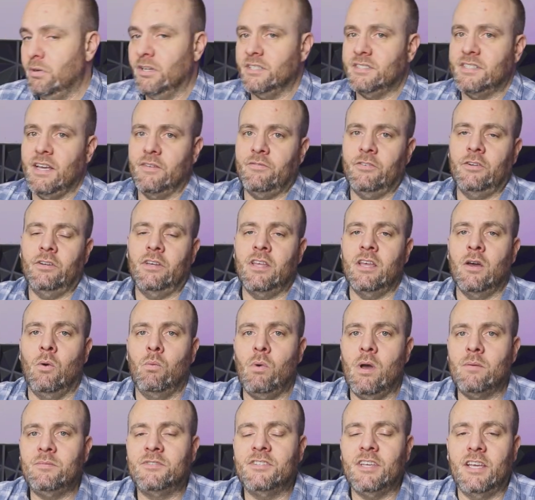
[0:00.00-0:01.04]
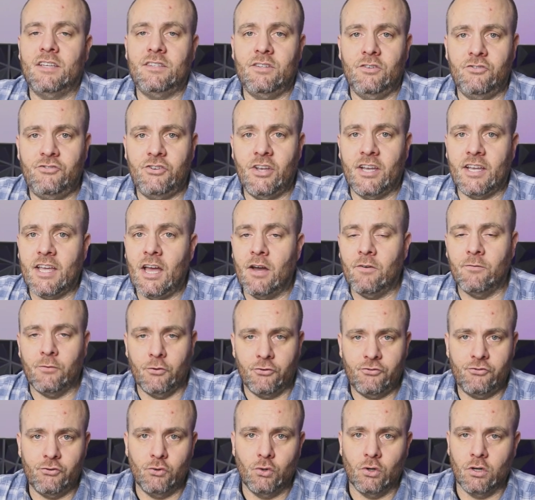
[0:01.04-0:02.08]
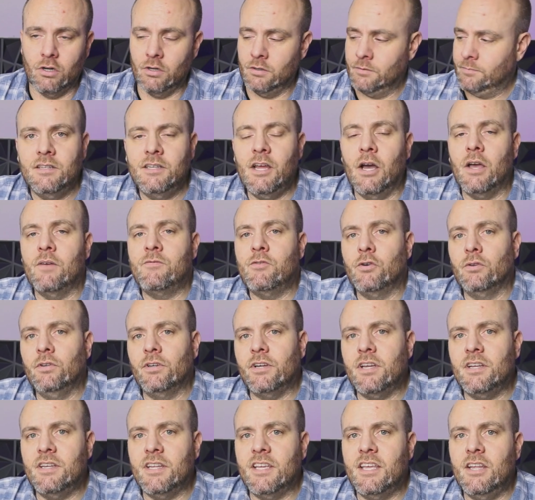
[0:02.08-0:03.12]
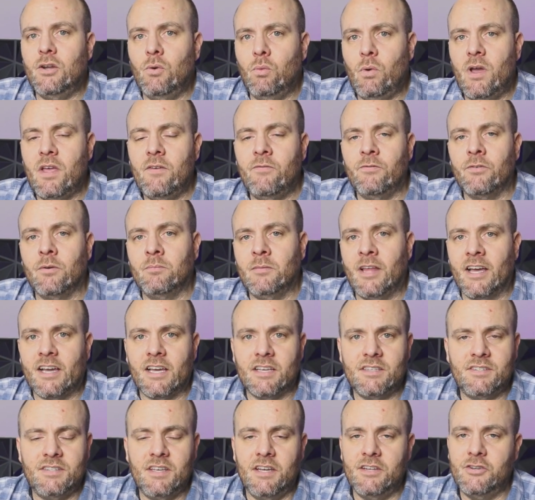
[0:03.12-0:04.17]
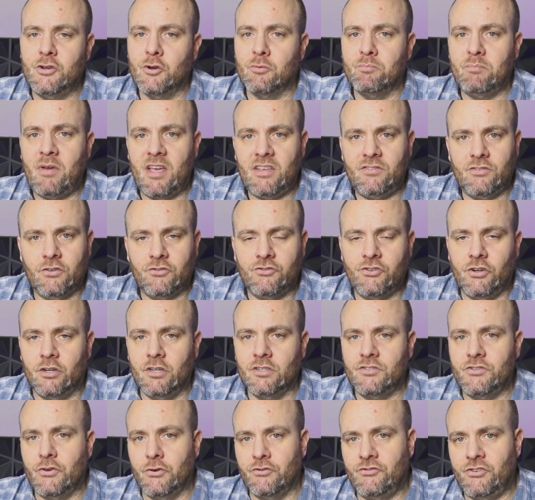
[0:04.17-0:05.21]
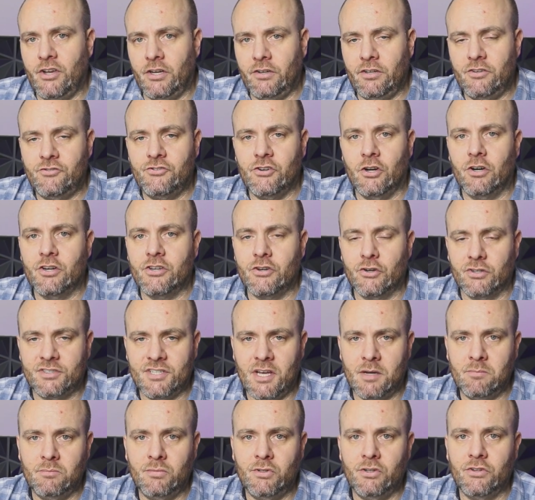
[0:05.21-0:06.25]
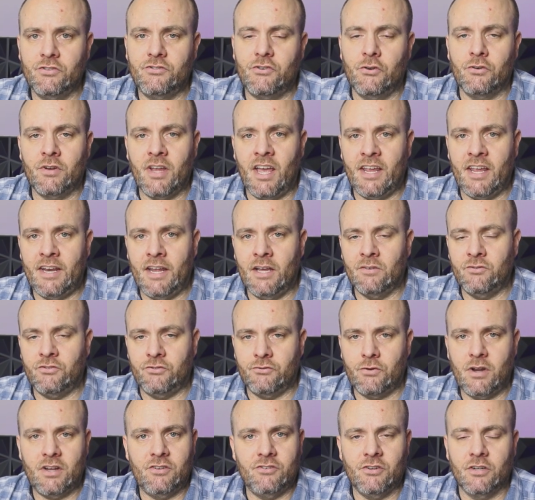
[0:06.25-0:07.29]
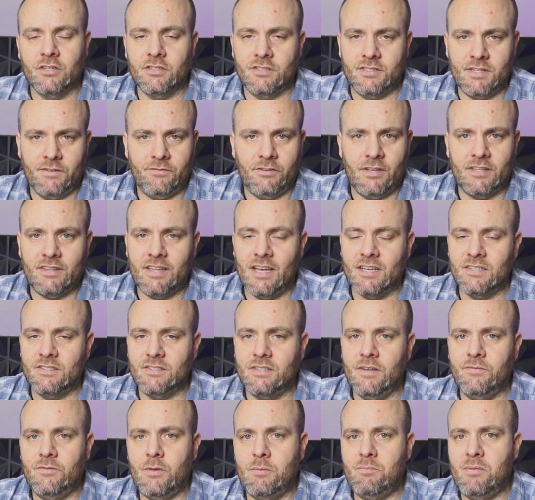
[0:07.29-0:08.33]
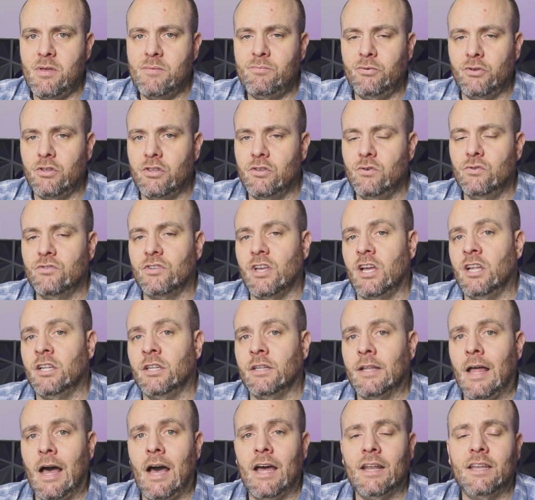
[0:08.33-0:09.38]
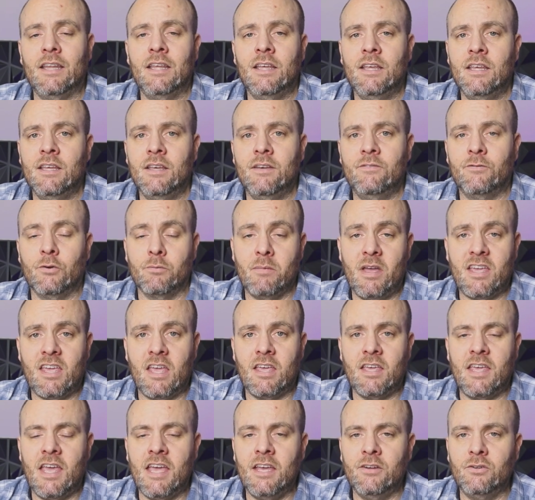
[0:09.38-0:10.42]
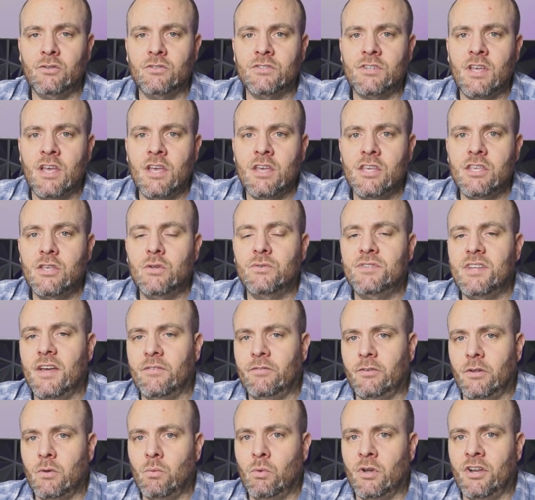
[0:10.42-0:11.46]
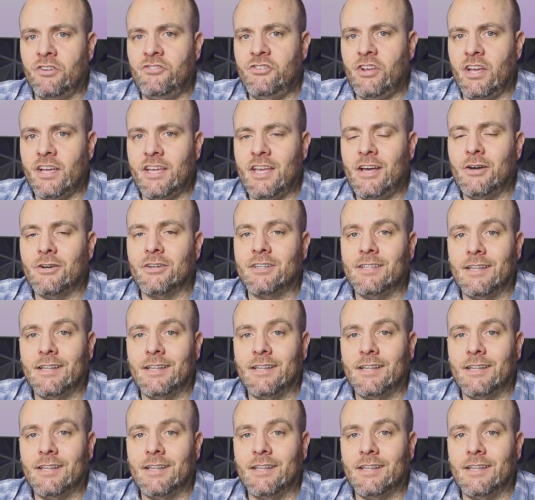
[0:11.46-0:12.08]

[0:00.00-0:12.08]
but definitely a website to check out for sure. Now, if you're looking to get away from, like I said, your basic jars, your jelly jar, your tumblers, your nine ounce straight jars, stuff like that, stuff that people use a lot for making candles, you definitely want to check out